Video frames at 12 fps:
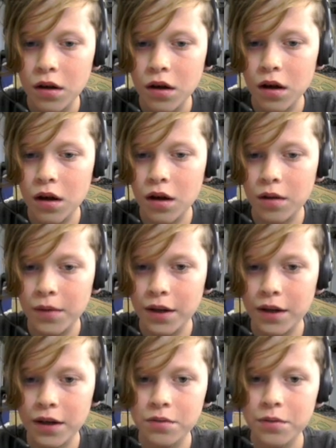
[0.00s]
I
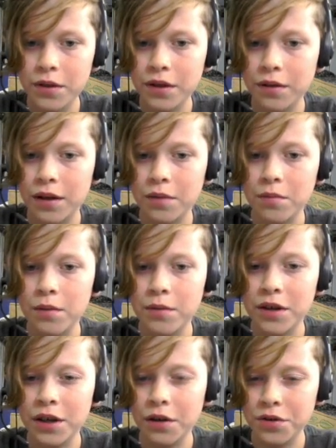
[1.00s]
guess we can, like, maybe
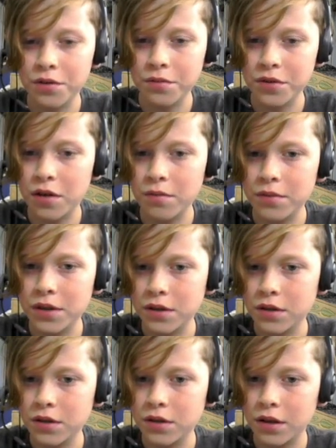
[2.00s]
kill some
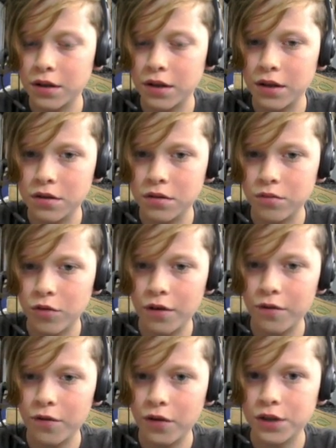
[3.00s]
zombies and get some rotten
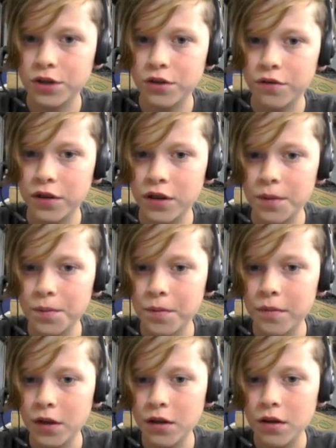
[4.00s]
flesh to feed them.
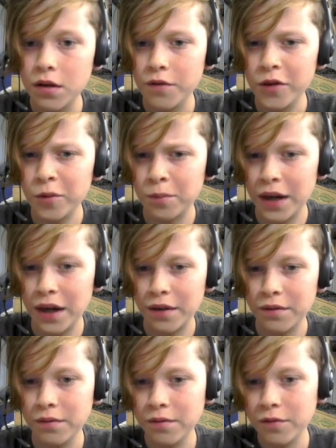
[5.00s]
I feel
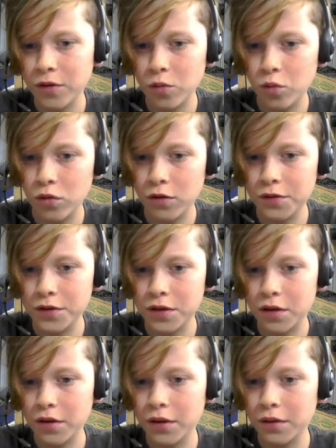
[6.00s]
bad for wolves.
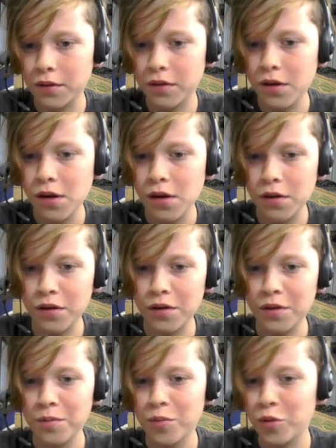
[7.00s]
All the
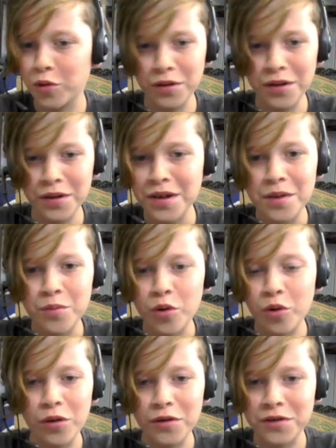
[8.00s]
poor
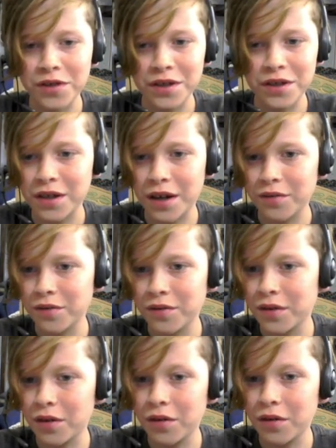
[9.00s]
wolves, they just have...
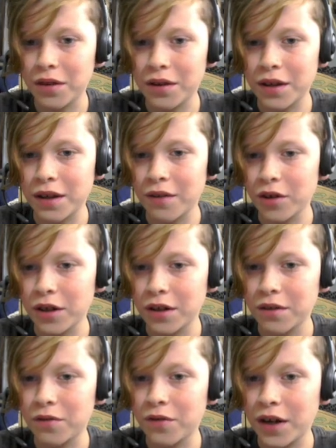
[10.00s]
The only thing they ever
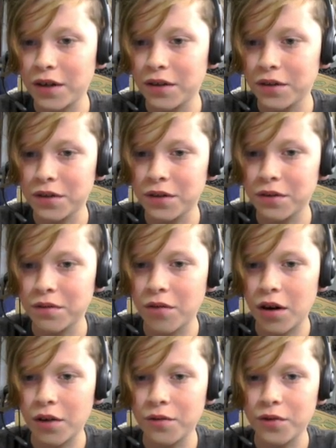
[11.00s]
get fed is
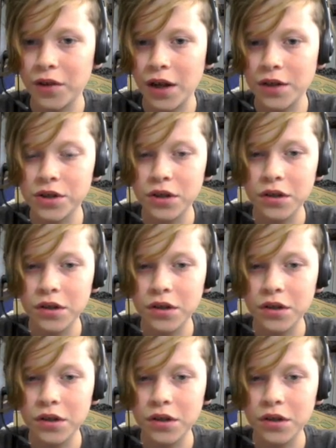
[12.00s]
rotten flesh.